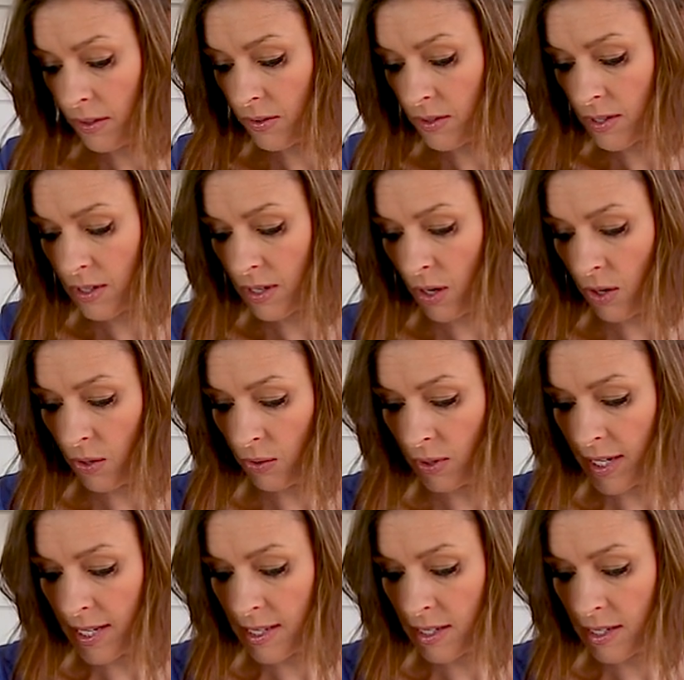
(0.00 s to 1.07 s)
So
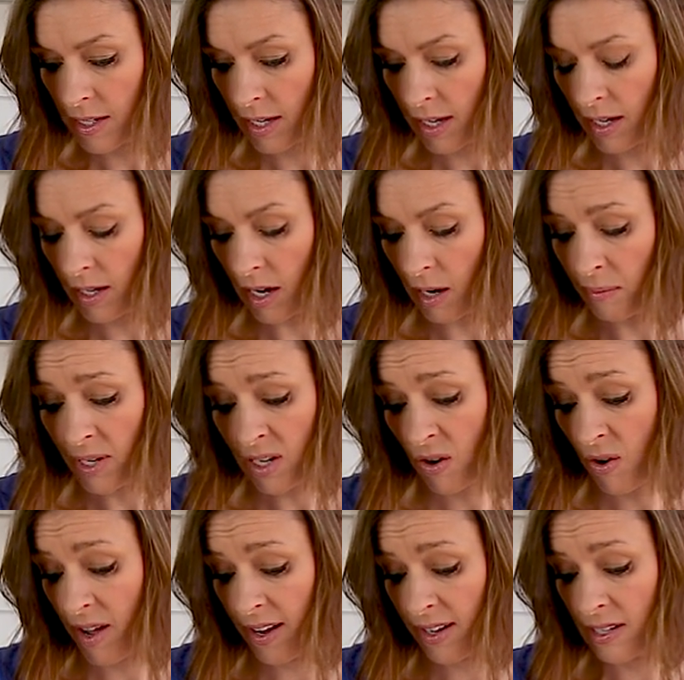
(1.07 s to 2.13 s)
let's see, I'm gonna go
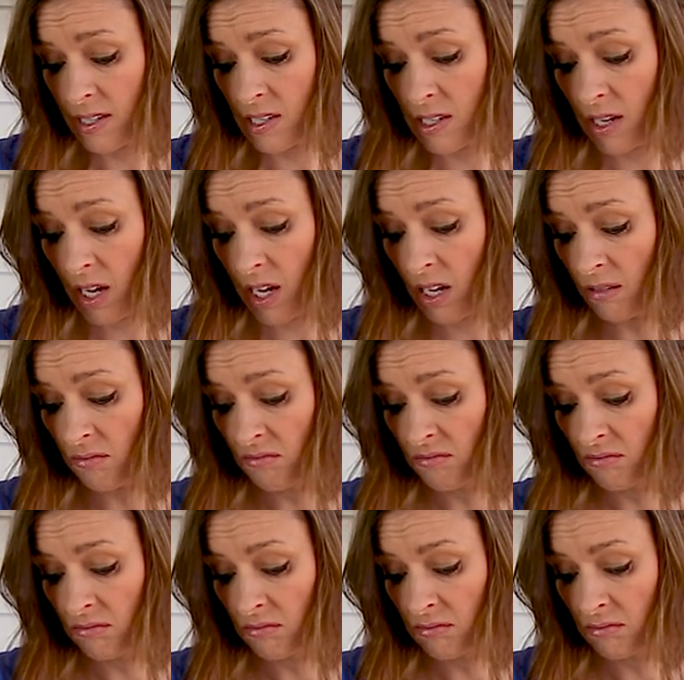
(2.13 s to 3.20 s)
ahead and see
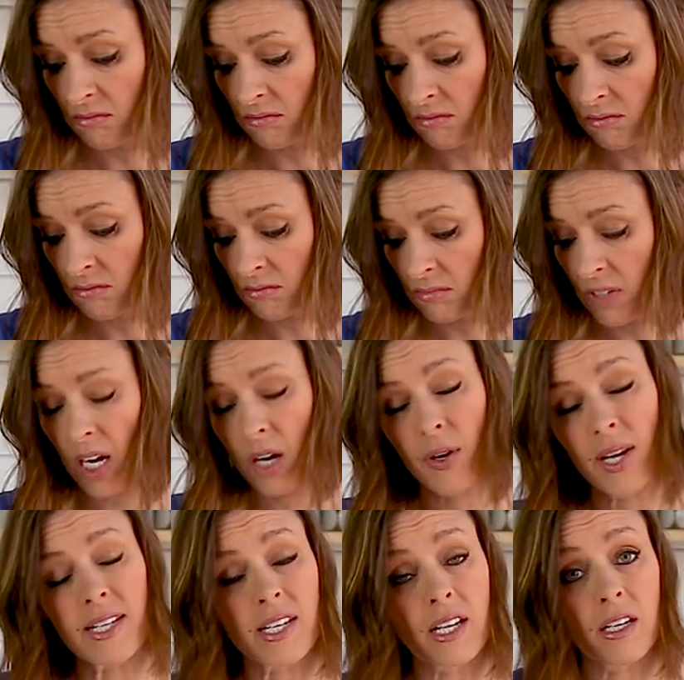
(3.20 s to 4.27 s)
how
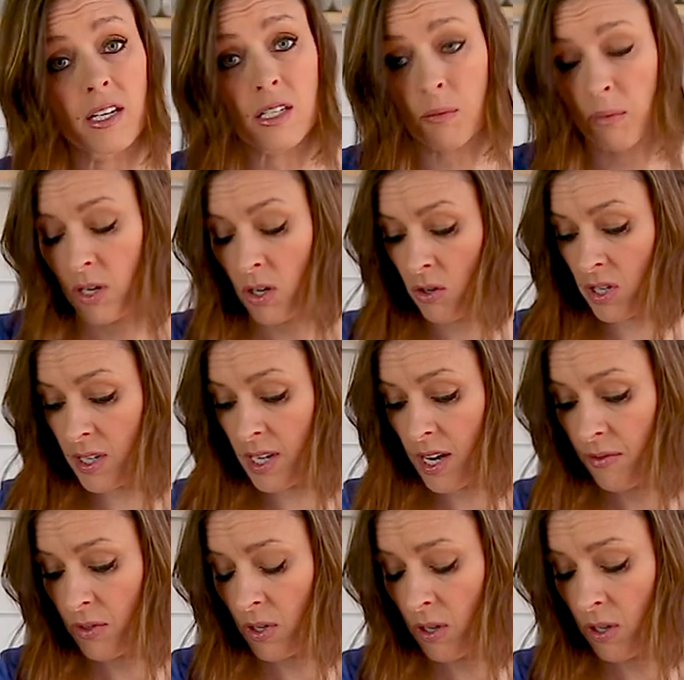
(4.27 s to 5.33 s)
easy it is to peel just
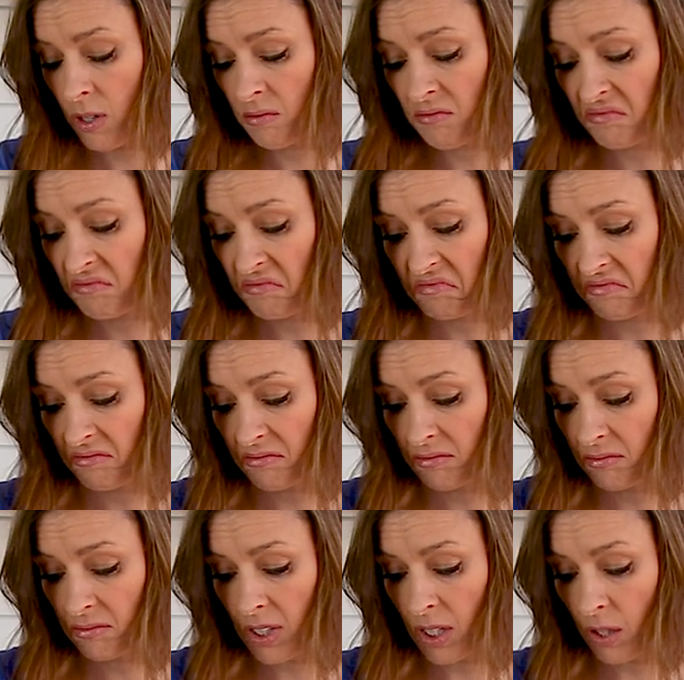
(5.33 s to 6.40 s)
after,
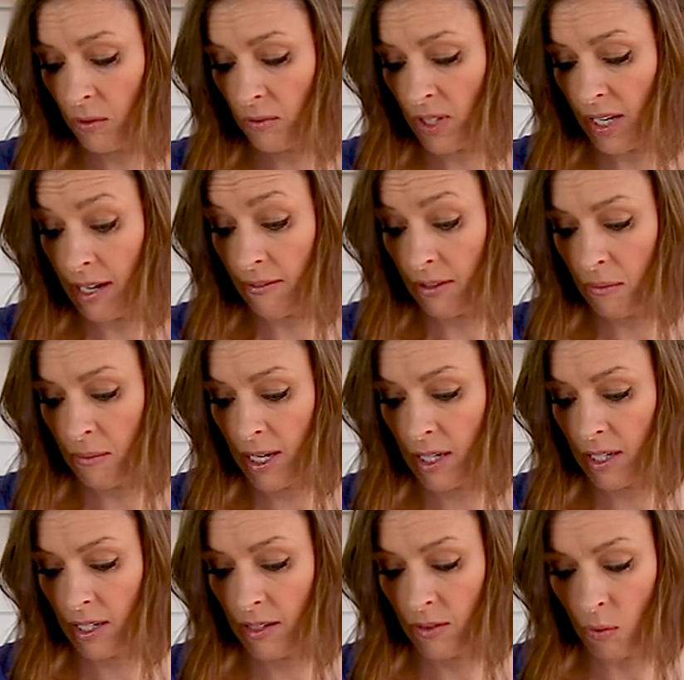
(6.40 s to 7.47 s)
you know, not even a
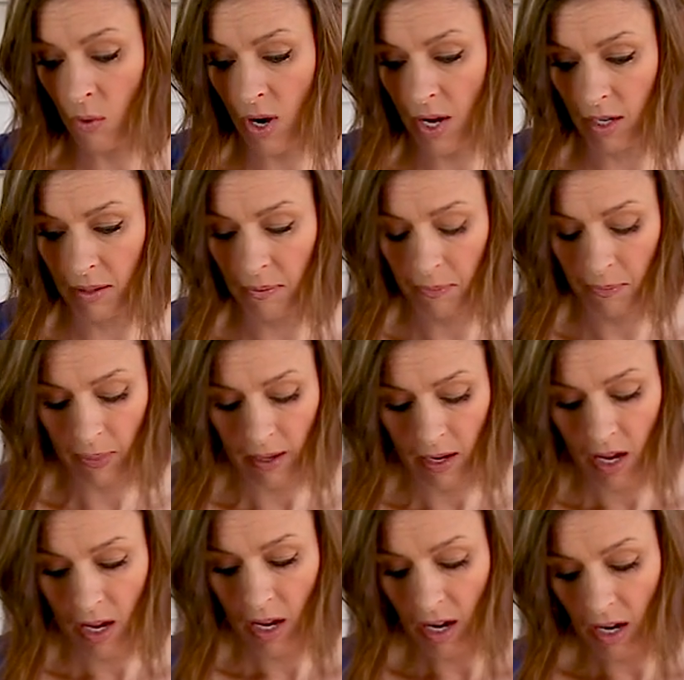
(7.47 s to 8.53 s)
minute in the water.
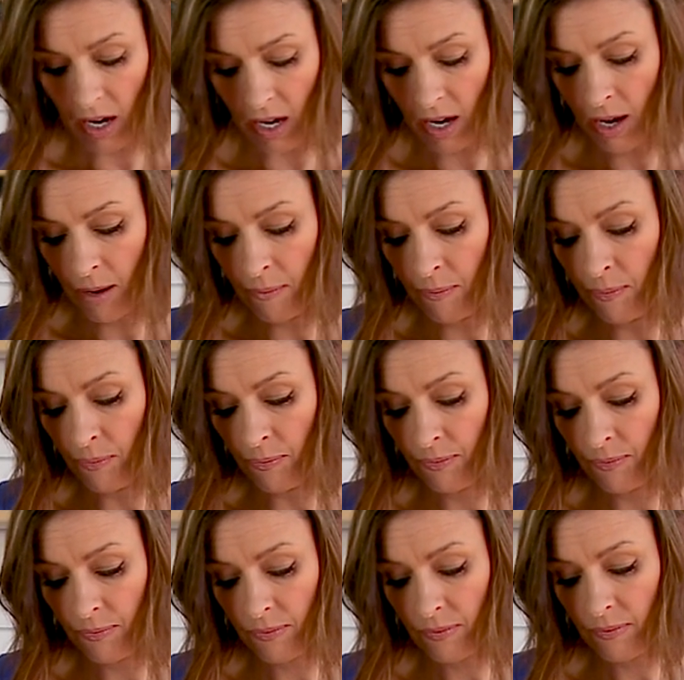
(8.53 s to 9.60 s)
Um,
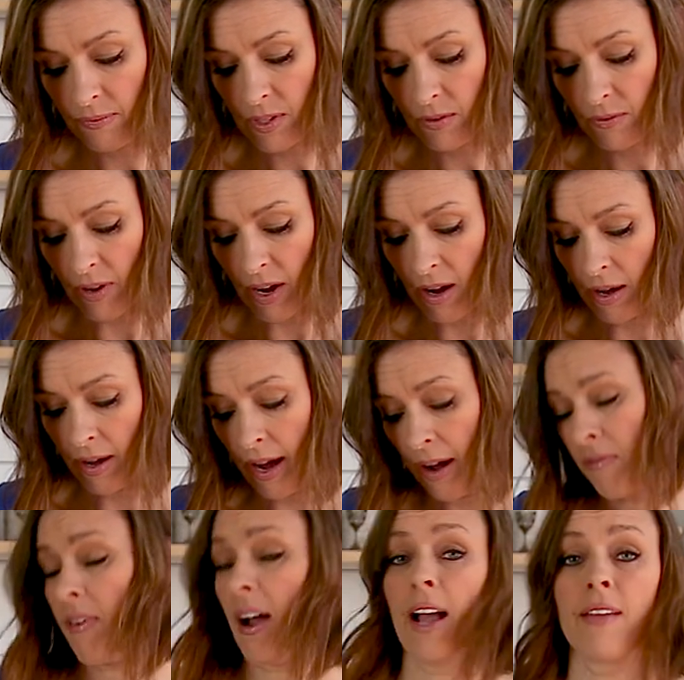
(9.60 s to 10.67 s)
uh, I
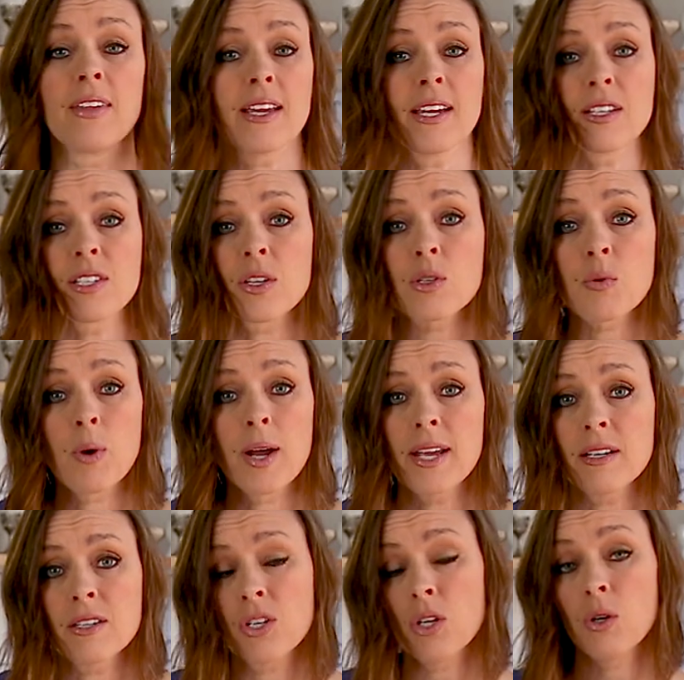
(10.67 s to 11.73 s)
find the easiest
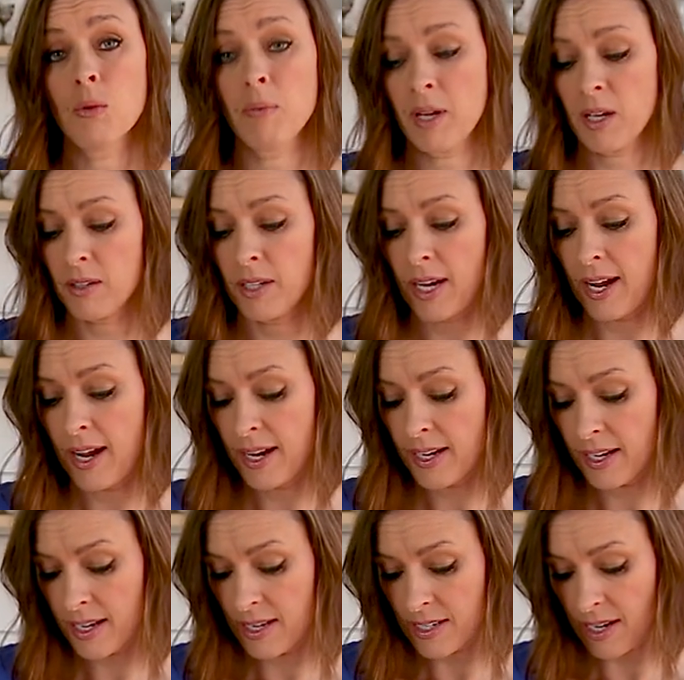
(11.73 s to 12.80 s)
way to peel an
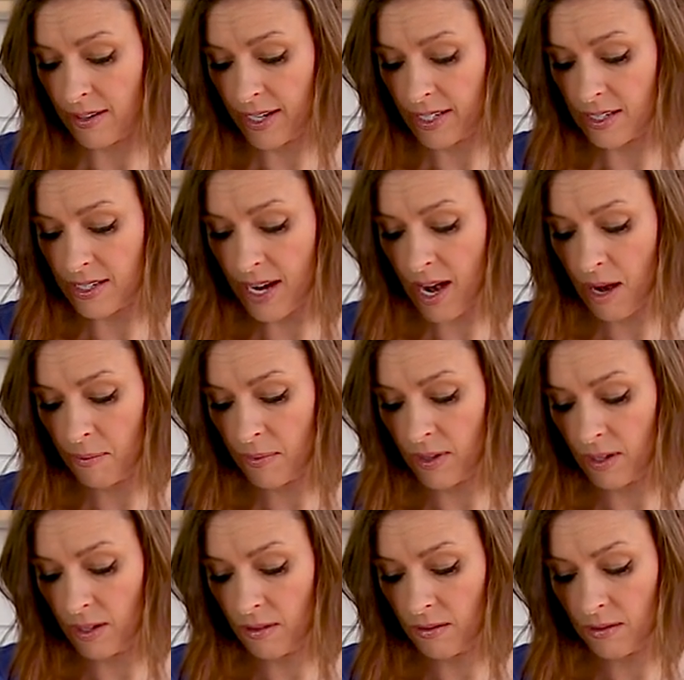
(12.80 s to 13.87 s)
egg is I like to tap
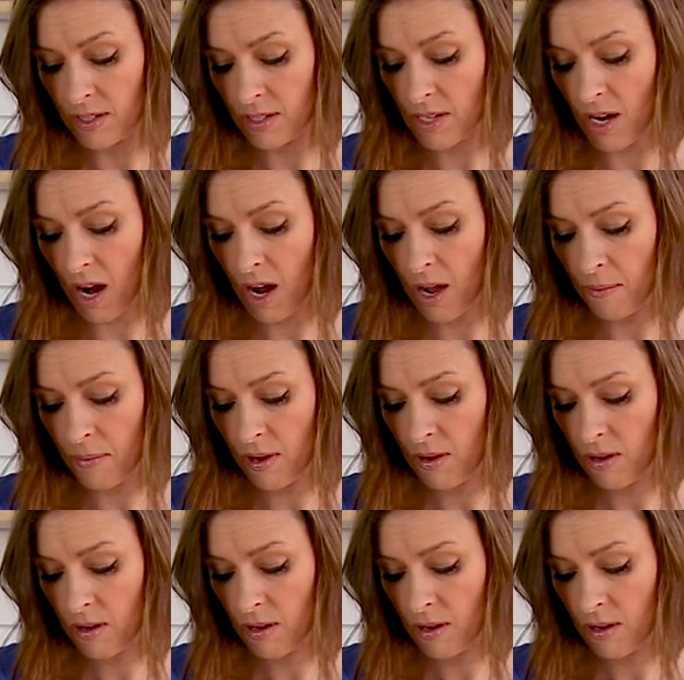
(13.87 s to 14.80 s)
the, the top